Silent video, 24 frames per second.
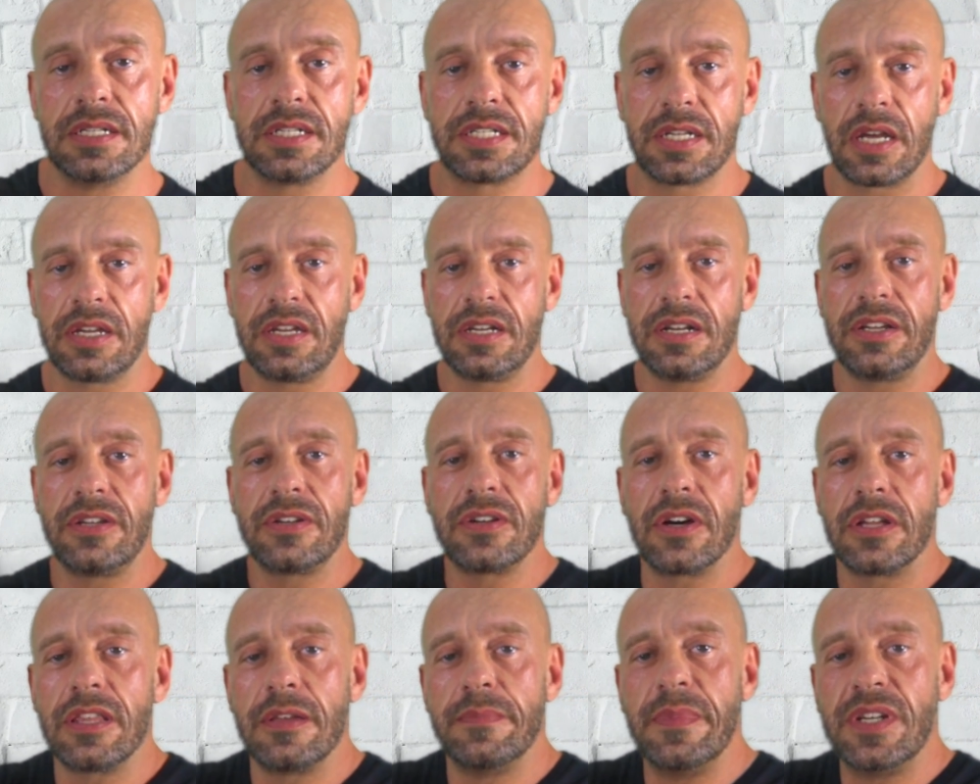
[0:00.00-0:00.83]
So you've
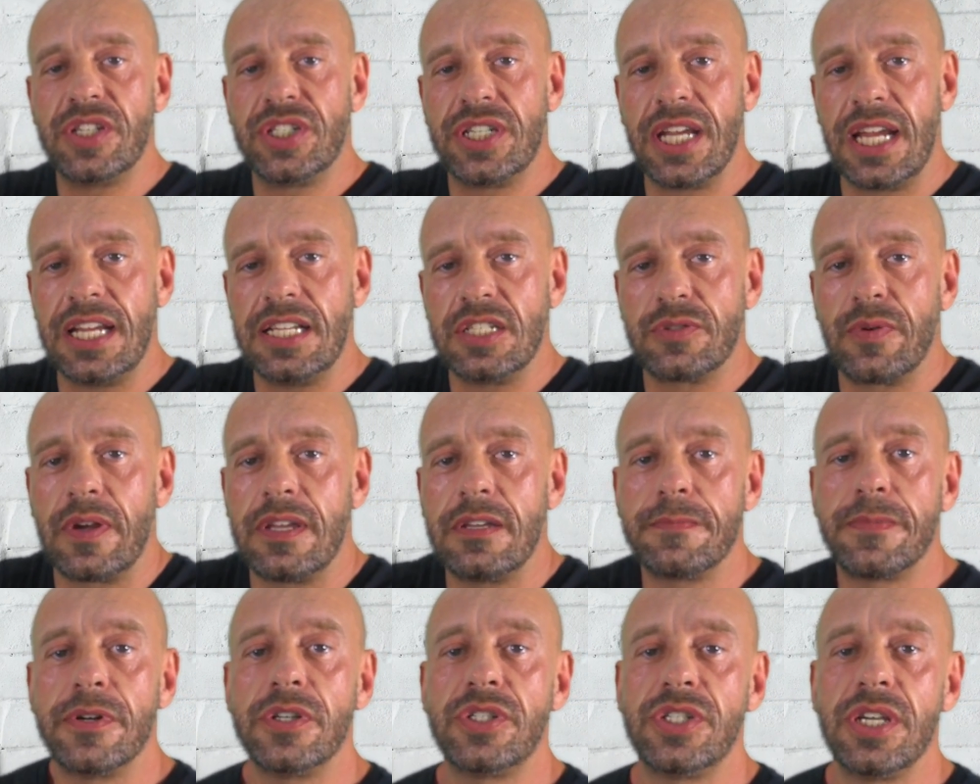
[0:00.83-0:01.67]
got the machines where
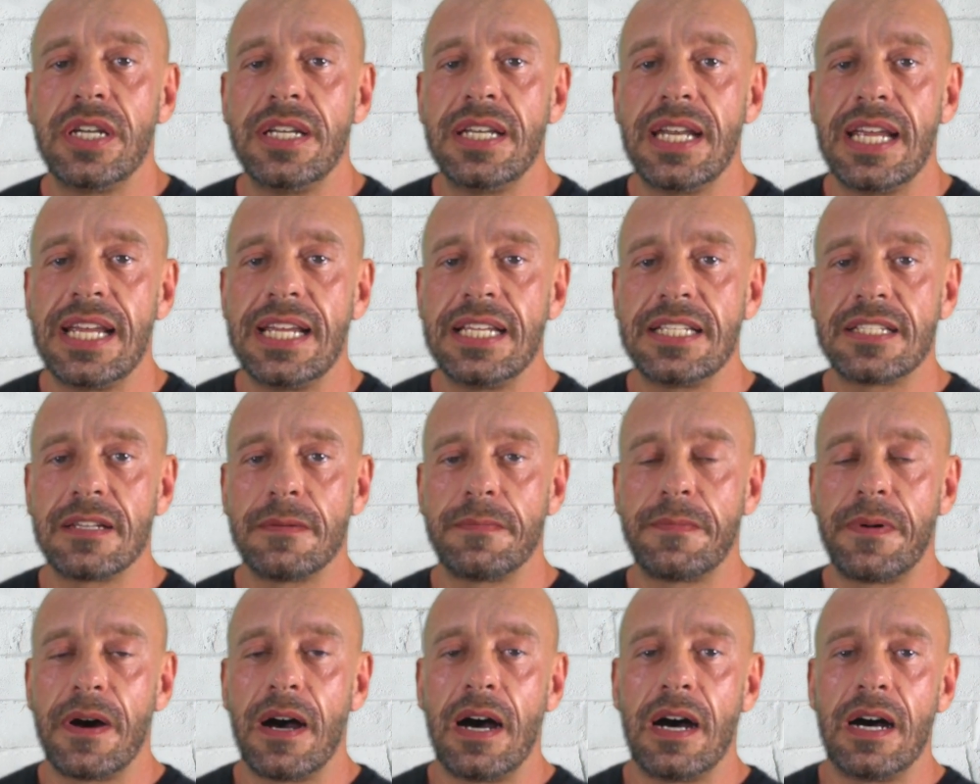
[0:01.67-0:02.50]
you push your knees
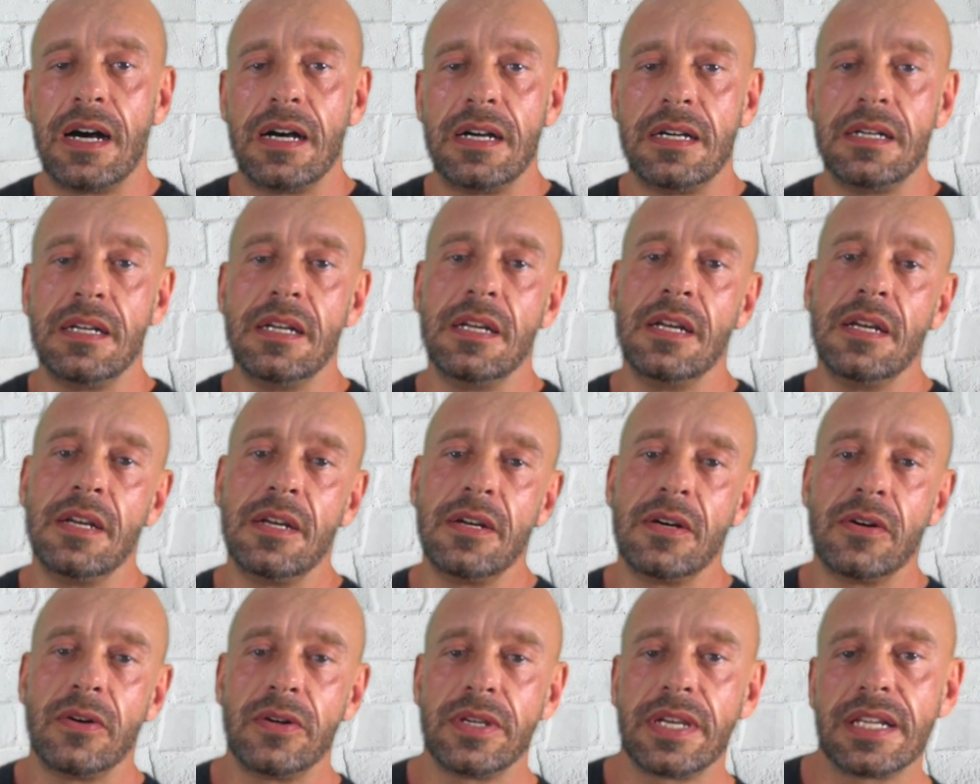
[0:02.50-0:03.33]
apart,
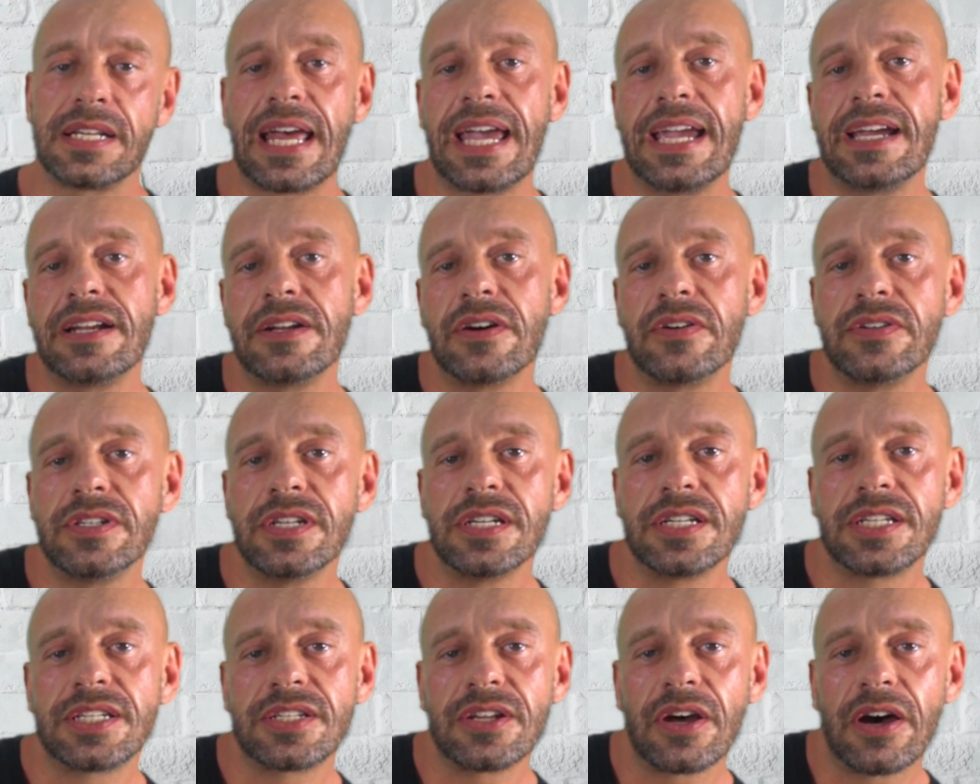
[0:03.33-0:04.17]
or you're laying on your
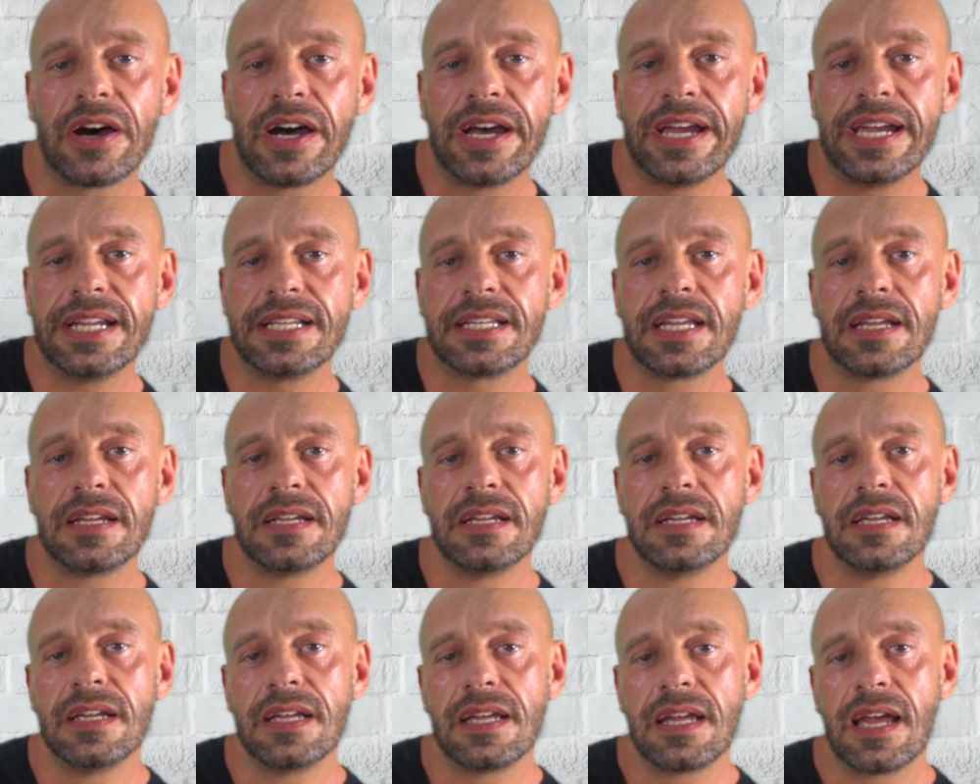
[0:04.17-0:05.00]
side
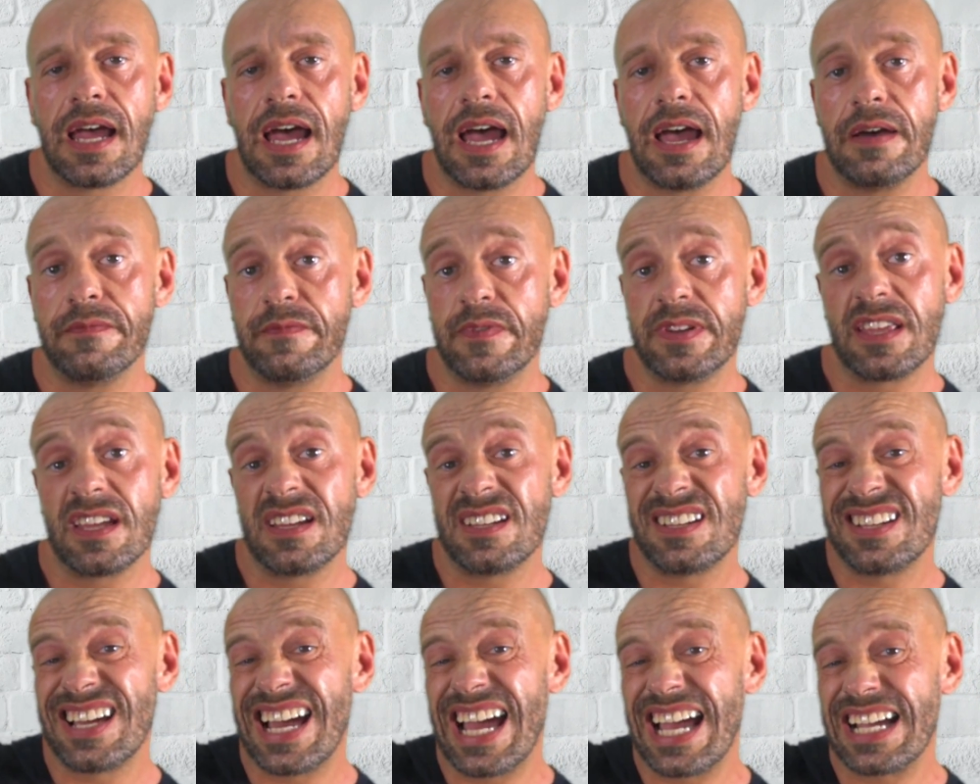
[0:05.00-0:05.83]
with an
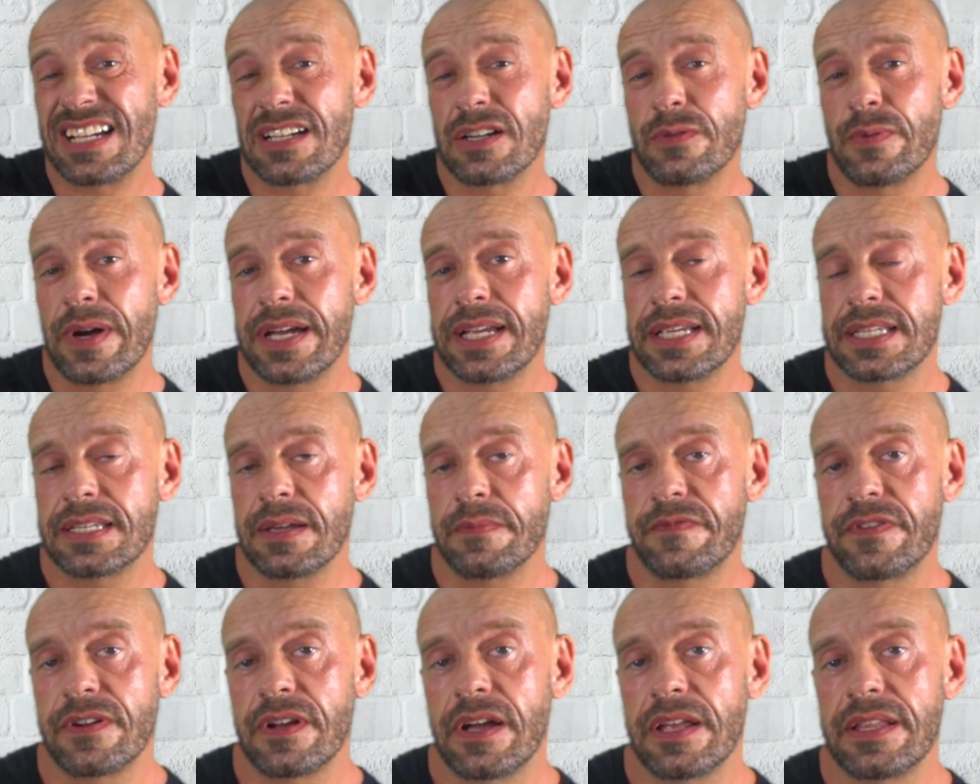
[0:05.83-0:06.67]
ankle weight,
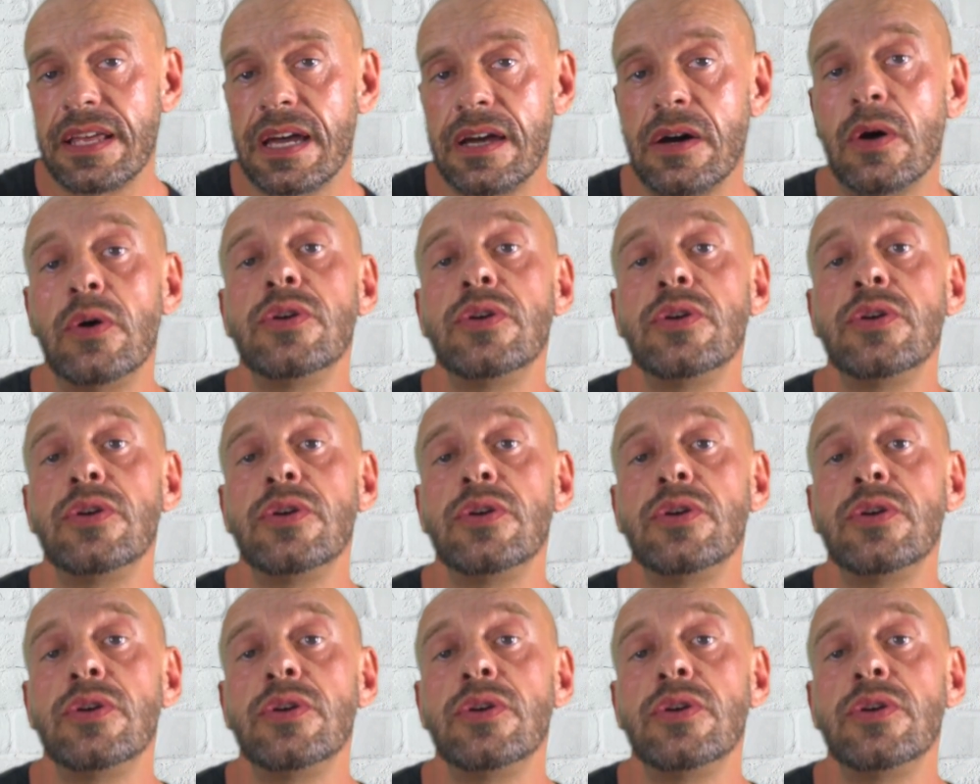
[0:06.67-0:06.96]
something like that.